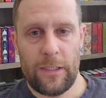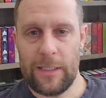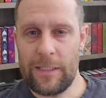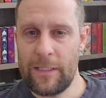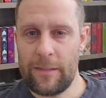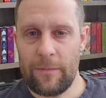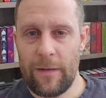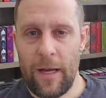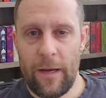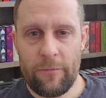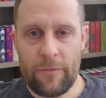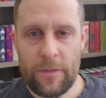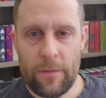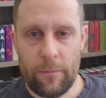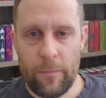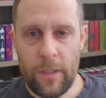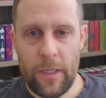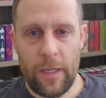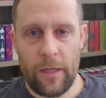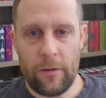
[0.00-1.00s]
Just have
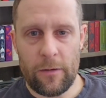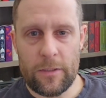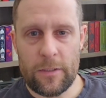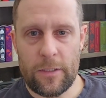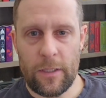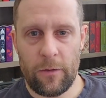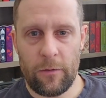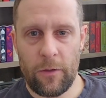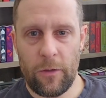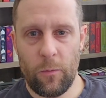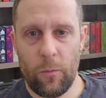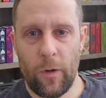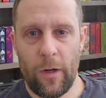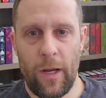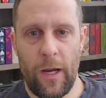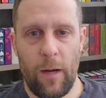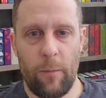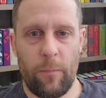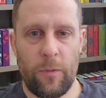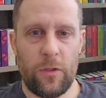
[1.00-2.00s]
somebody else tell you
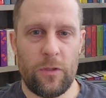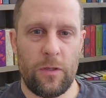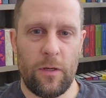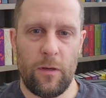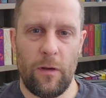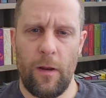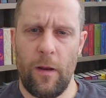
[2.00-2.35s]
what happened